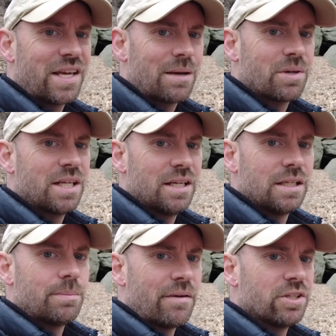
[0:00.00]
think I'm gonna
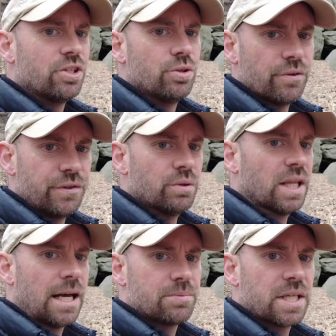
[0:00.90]
end up having to do a few
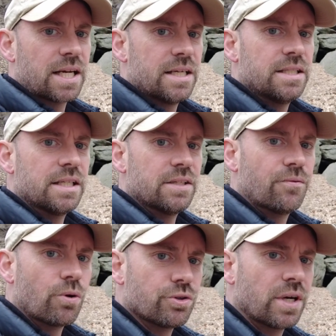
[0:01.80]
laps like I did at
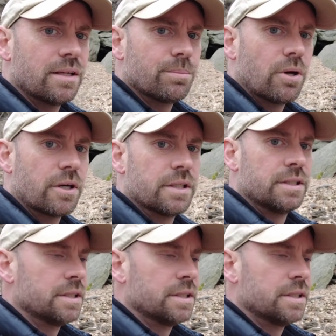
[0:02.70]
Fort Tryon Park.